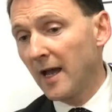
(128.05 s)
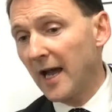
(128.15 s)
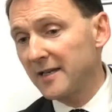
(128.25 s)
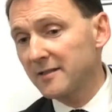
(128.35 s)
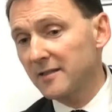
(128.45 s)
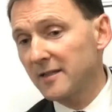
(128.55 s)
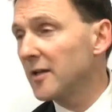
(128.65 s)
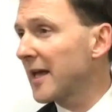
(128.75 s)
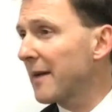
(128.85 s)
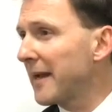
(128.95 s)
And, you
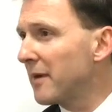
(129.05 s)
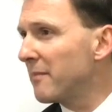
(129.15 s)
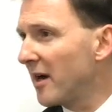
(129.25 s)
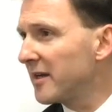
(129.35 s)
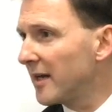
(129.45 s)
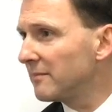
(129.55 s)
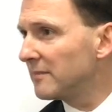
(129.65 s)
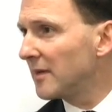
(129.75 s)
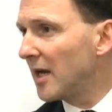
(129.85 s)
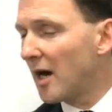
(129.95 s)
know, that made my mind up.
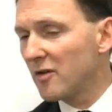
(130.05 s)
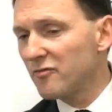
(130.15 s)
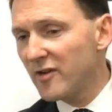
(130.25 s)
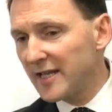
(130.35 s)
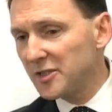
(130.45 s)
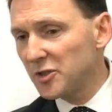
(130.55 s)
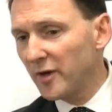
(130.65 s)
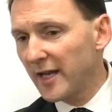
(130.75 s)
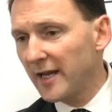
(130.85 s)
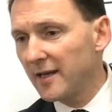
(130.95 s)
Uh, I really
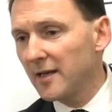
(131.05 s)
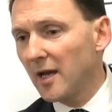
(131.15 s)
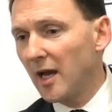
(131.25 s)
enjoyed it,